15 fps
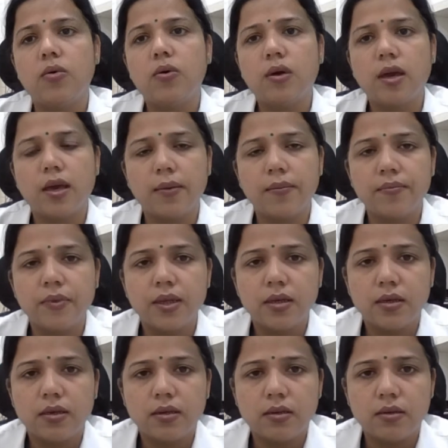Okay.
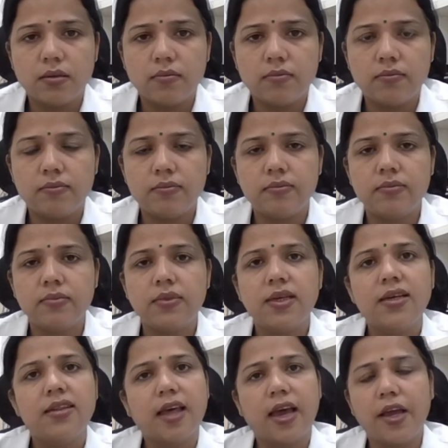Uh,
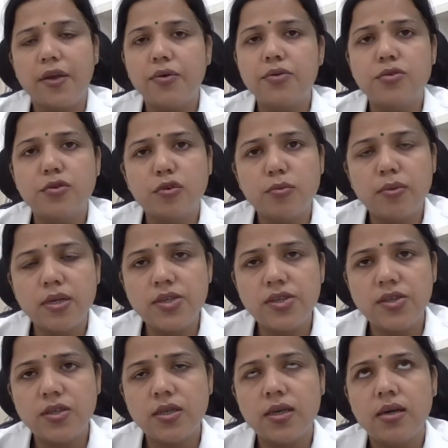Thank you so
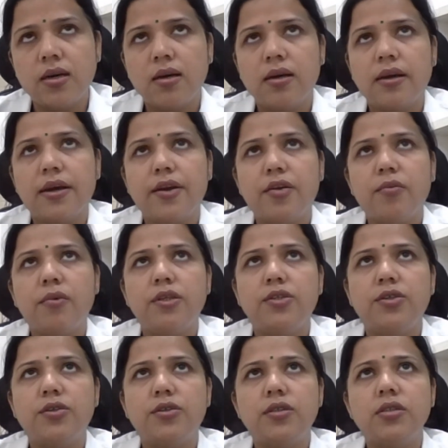much.
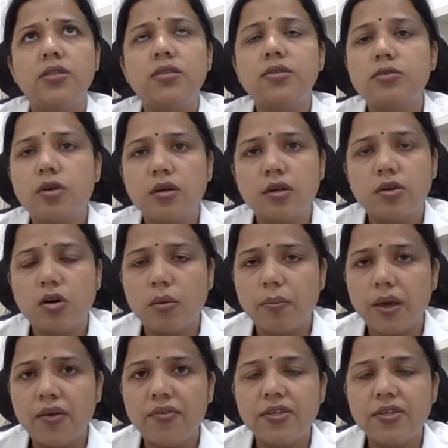Endometriosis is not a topic